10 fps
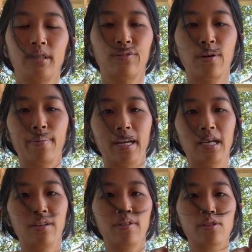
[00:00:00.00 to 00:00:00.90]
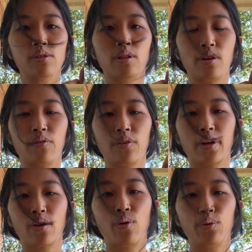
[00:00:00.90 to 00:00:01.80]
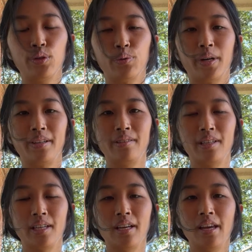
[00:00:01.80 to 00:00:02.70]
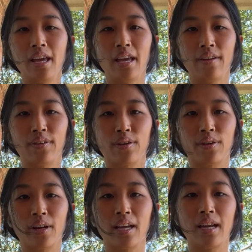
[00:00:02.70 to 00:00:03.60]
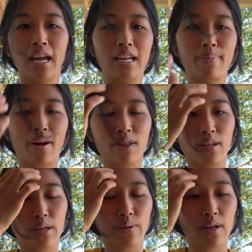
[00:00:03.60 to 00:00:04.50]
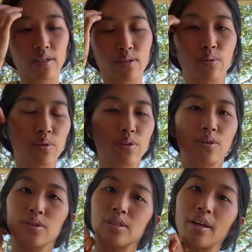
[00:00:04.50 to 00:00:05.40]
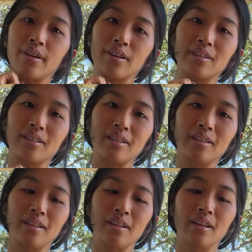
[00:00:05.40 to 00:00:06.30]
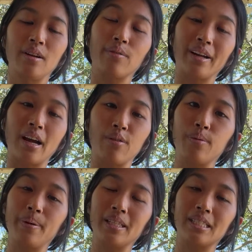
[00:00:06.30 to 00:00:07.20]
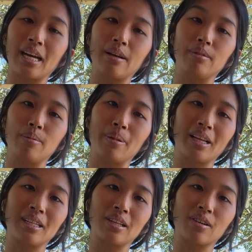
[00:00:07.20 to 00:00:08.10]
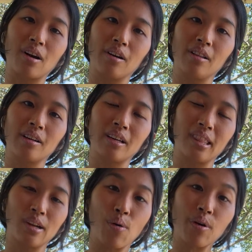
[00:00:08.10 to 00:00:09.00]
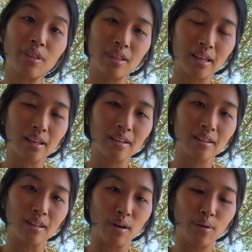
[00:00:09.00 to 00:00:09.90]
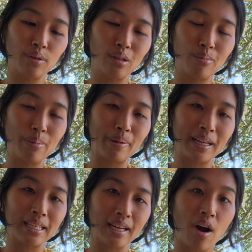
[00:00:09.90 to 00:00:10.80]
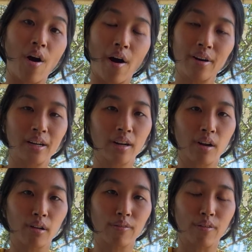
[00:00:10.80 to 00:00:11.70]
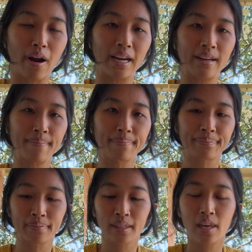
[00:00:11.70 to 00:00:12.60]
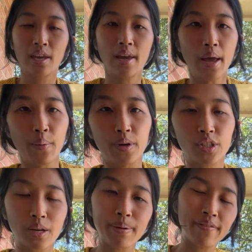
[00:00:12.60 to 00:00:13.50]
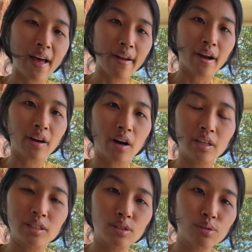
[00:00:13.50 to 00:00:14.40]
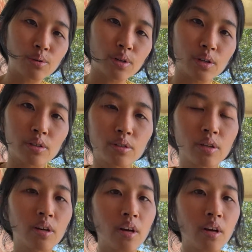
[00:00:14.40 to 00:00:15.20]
From an individual clove, you'll get a whole new one. If you're in any part of the US, northern or southern, right now would be the time to be planting your garlic. In the north, though, you'd be planting a hardneck garlic variety, which can be found at garden stores